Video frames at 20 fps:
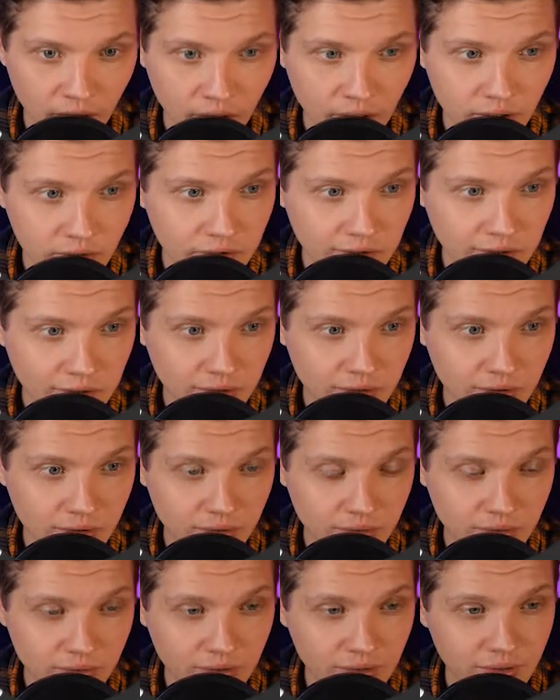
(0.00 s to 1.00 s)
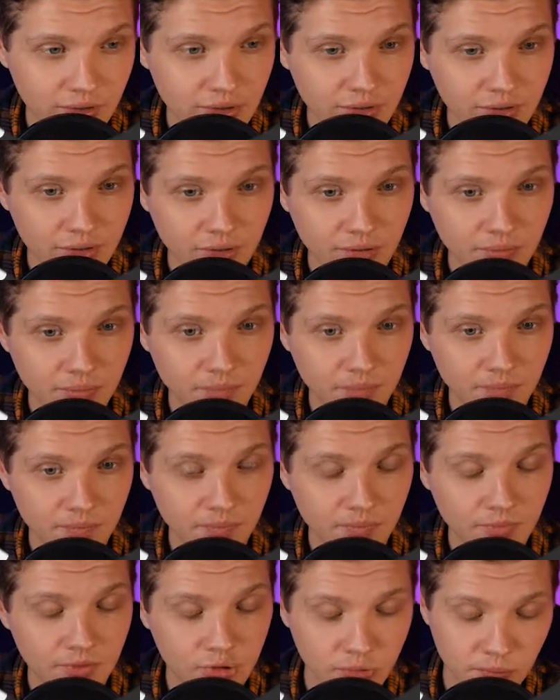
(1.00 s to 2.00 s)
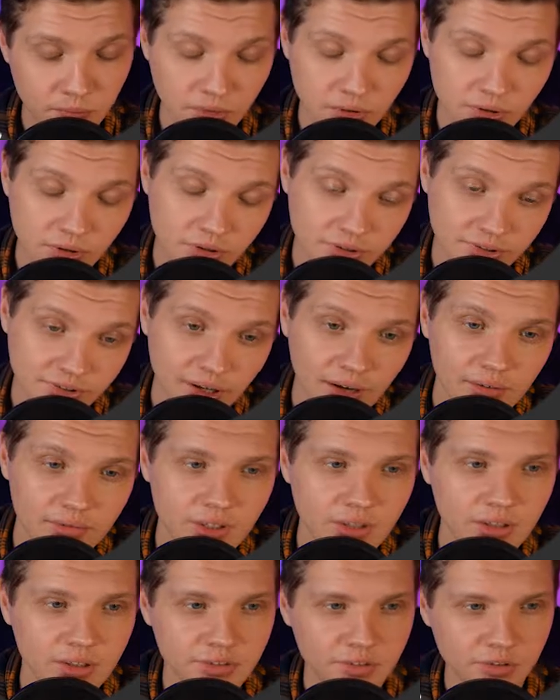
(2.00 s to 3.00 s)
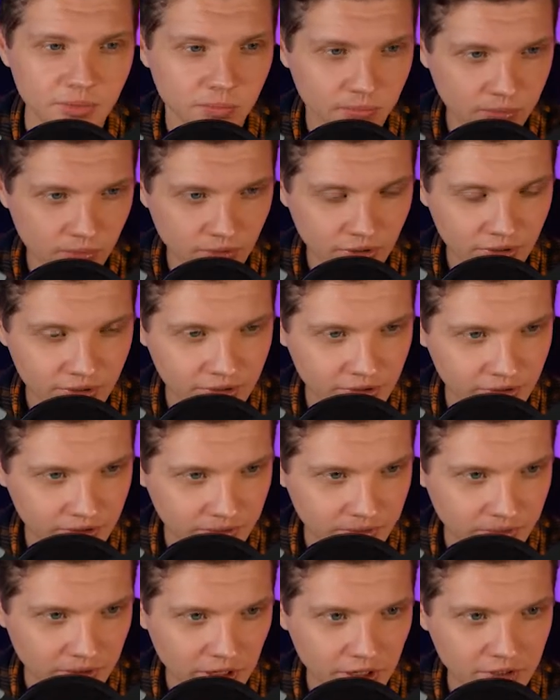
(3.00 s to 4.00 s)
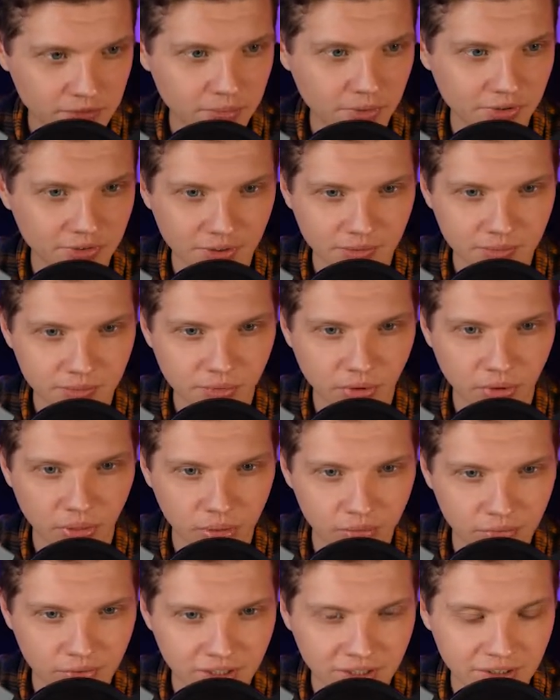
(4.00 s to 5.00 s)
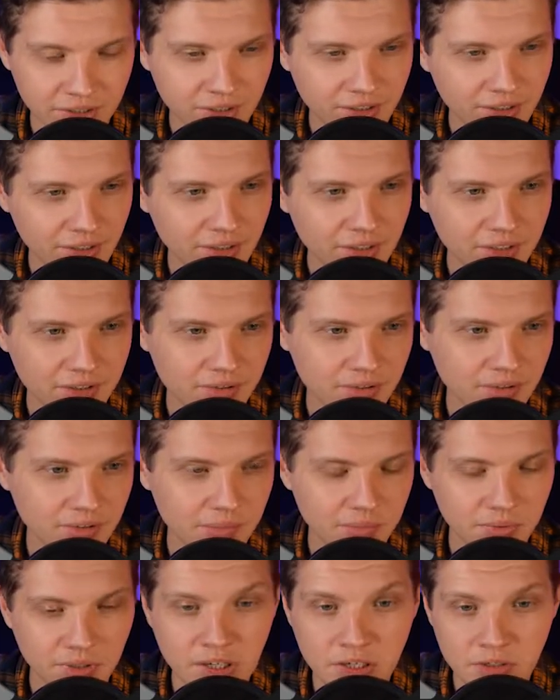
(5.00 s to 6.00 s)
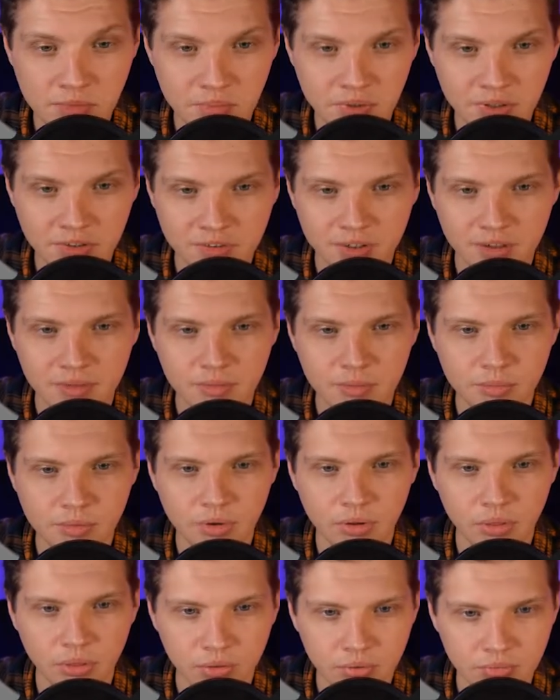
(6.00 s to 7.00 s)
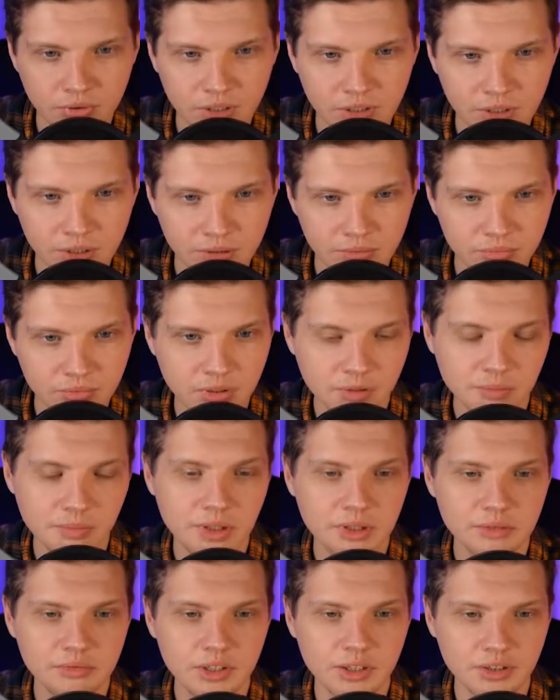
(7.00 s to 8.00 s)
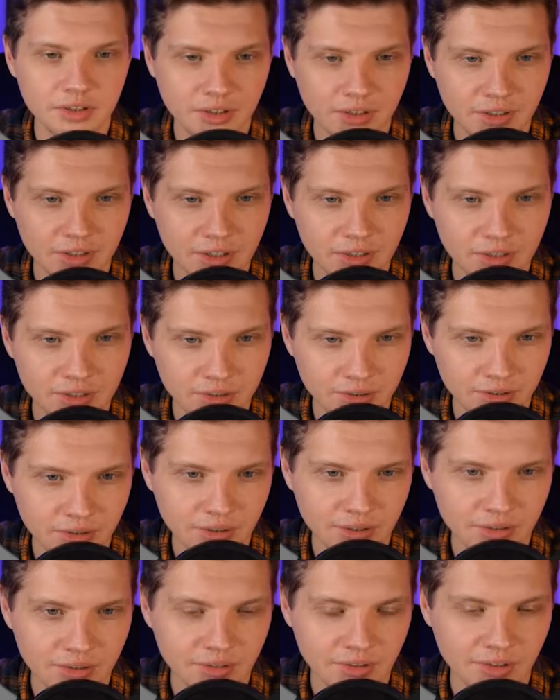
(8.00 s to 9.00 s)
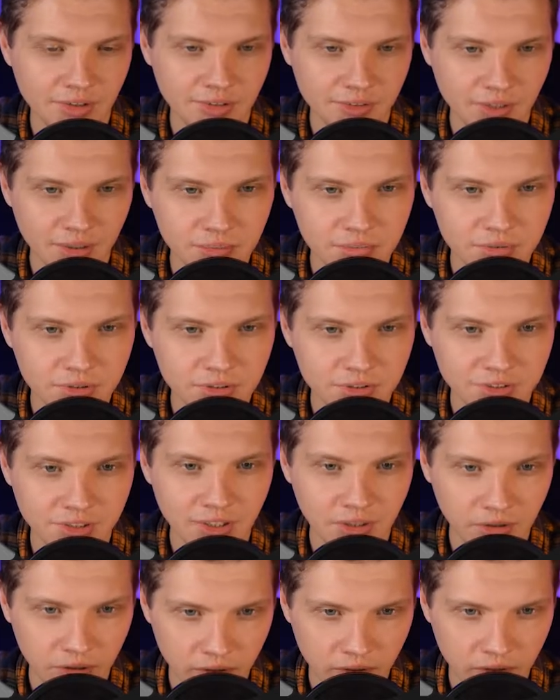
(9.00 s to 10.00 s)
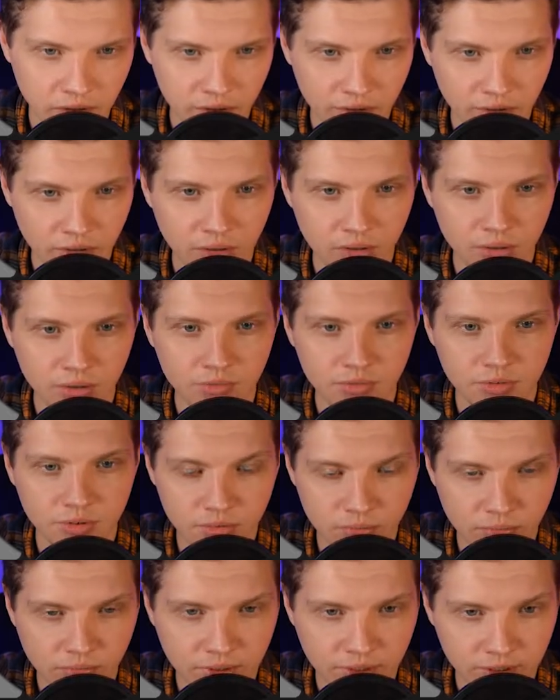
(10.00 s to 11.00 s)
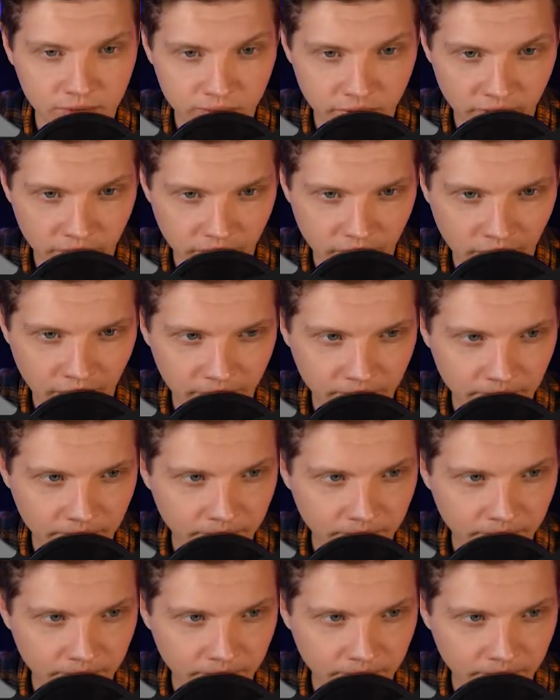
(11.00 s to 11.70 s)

So Drupal 7 also supports PHP 7.3, and PHP 7.3 will be retired on December 6th of 2021.